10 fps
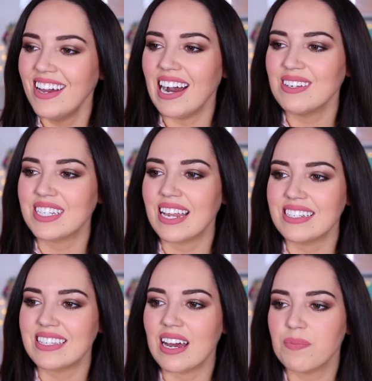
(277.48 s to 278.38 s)
How sad
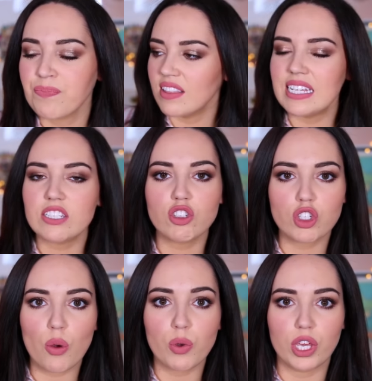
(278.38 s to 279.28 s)
is that? These are
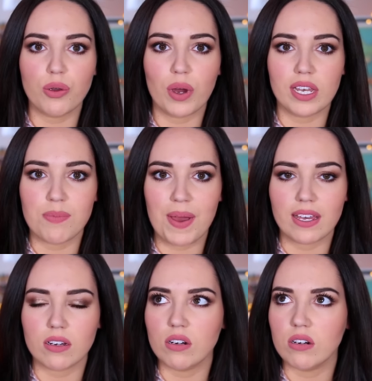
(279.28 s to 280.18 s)
so cute when you
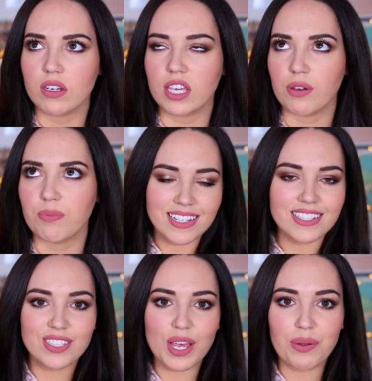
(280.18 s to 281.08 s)
make, oh cute.
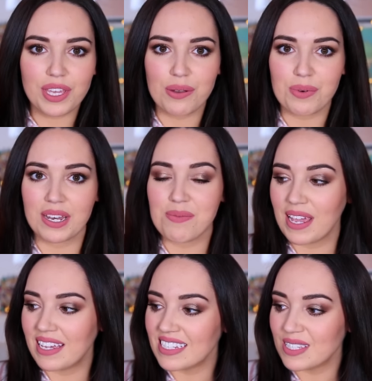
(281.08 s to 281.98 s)
These are so cute when you
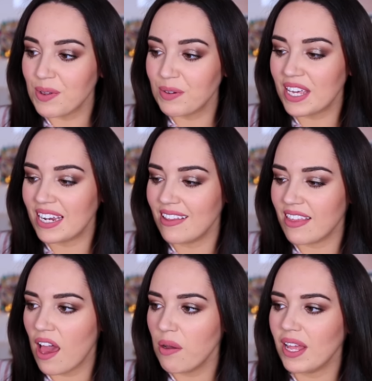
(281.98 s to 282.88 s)
make a smoothie in it
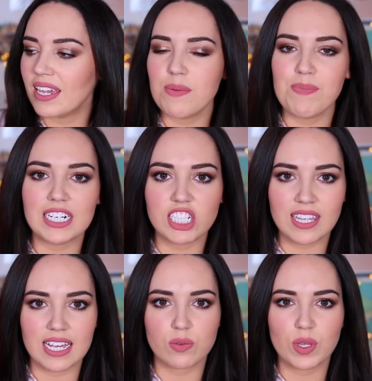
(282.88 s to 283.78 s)
though. Like,
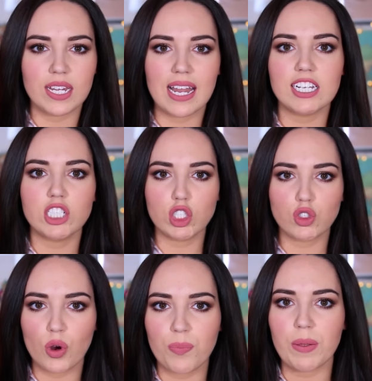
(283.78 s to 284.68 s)
imagine this with a nice
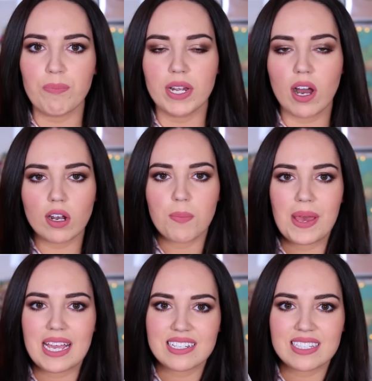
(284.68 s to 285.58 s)
strawberry and banana
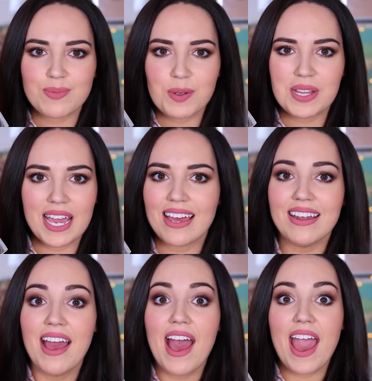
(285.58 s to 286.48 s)
pink smoothie
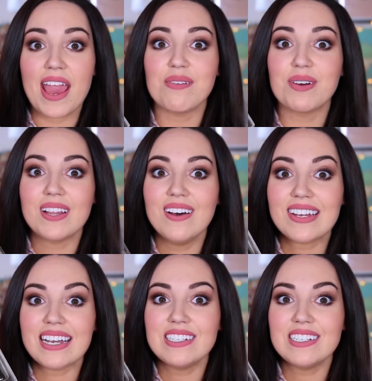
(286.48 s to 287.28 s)
in, it would look